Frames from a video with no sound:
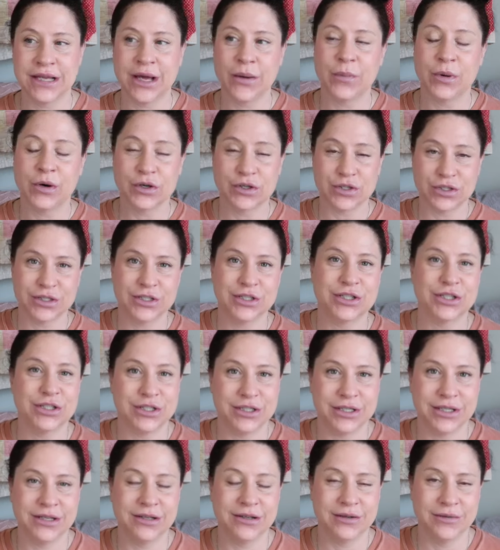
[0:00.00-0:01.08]
that person
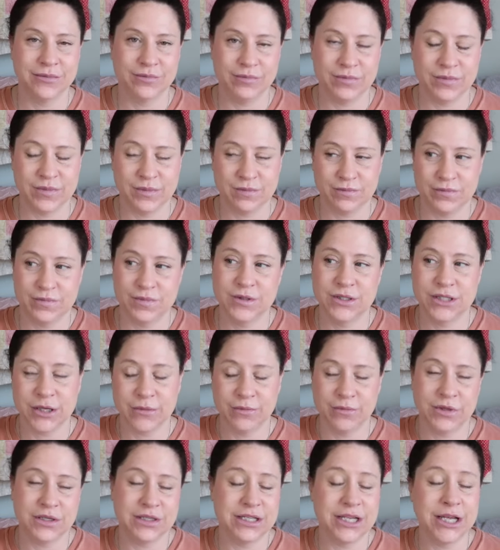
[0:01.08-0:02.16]
just,
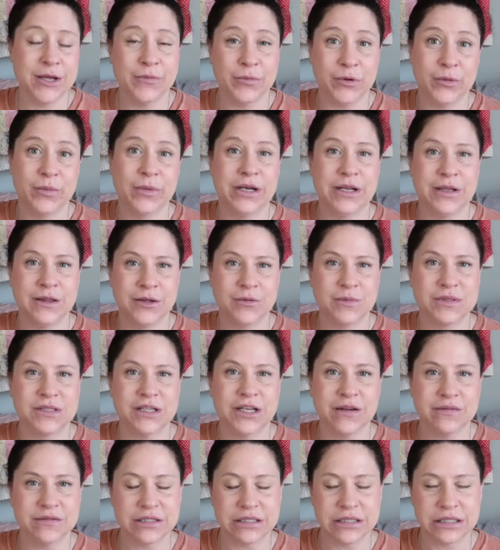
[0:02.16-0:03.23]
just implementing
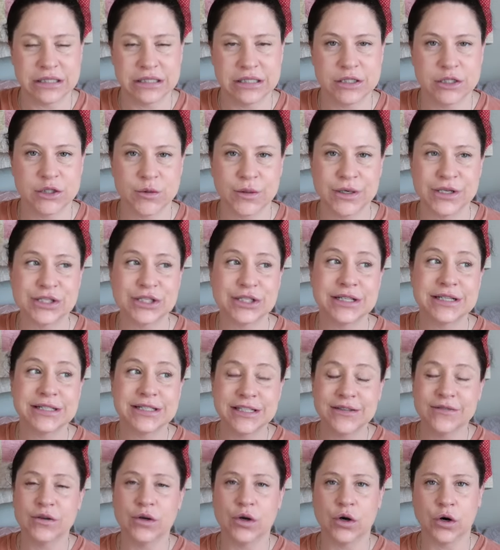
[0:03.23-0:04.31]
themselves in the situation, it's
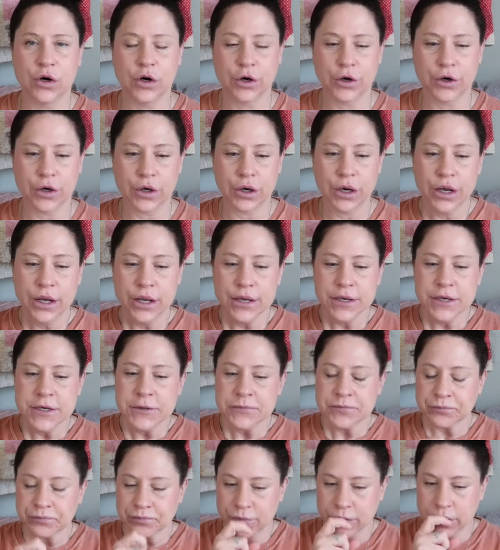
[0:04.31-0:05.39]
even harder.
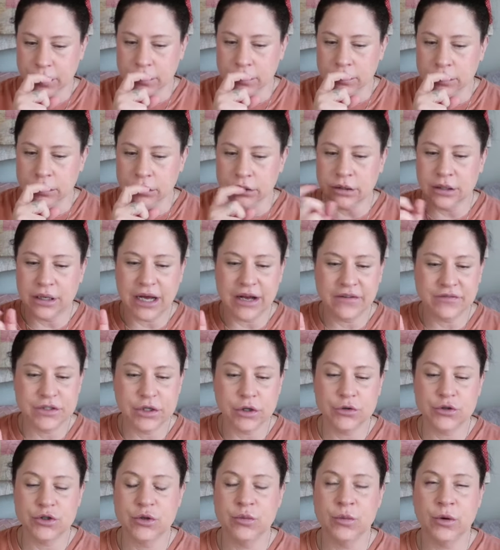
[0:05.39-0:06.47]
I've
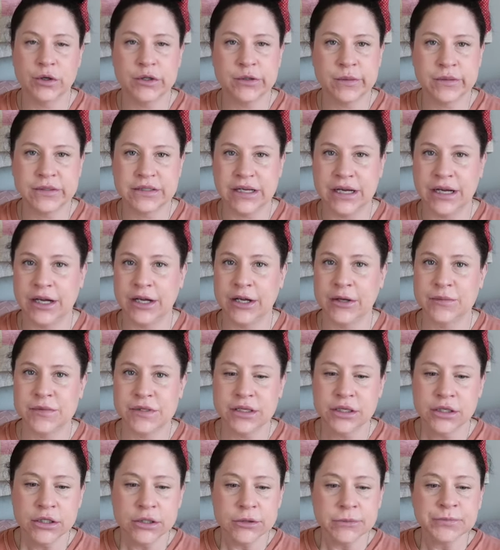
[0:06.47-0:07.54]
told you multiple times
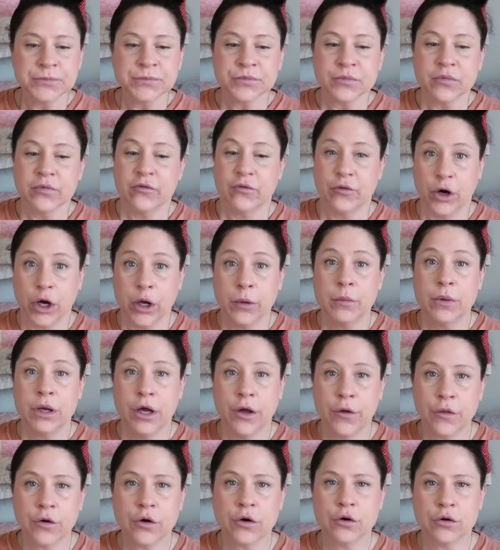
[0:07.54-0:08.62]
from
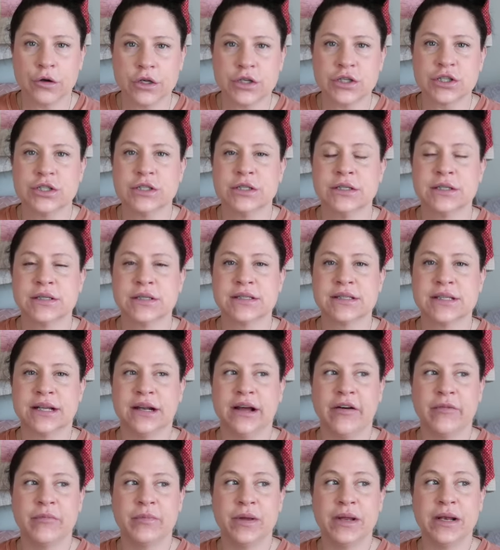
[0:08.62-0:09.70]
other Christians that
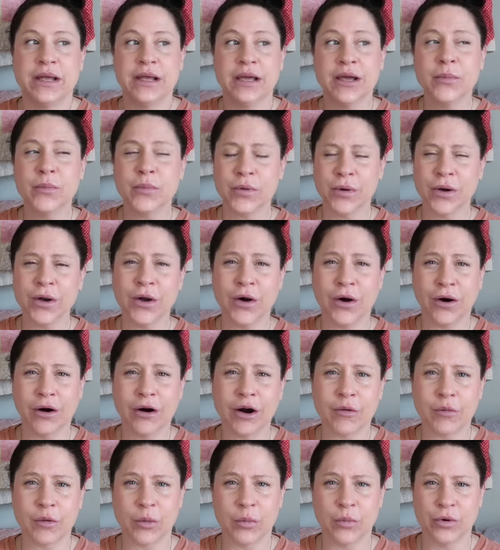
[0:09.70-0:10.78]
I've been hit pretty
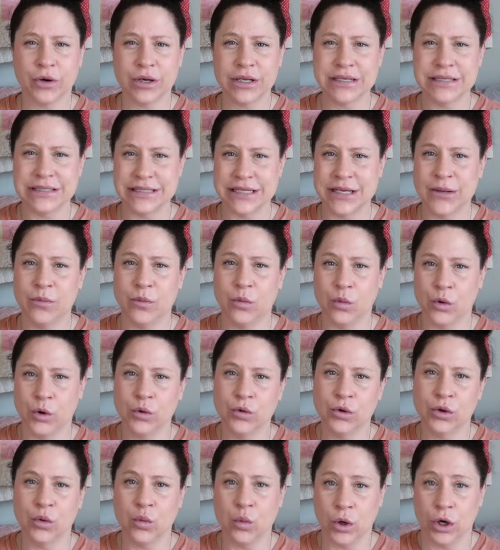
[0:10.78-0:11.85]
hard with pretty deep
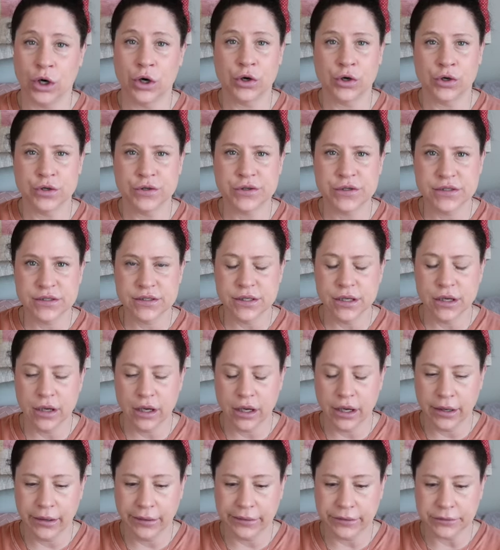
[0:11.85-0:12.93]
wounded words.
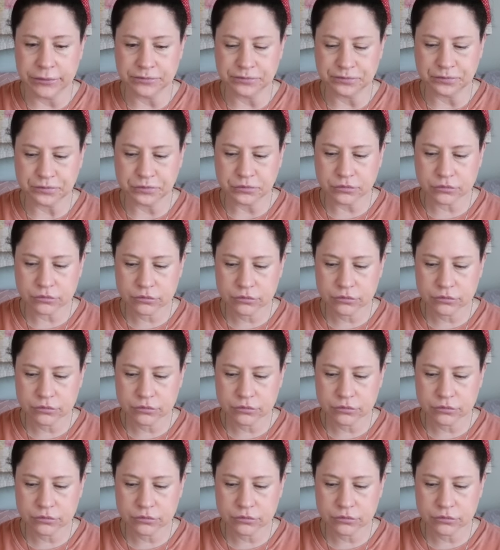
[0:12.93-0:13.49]
Um,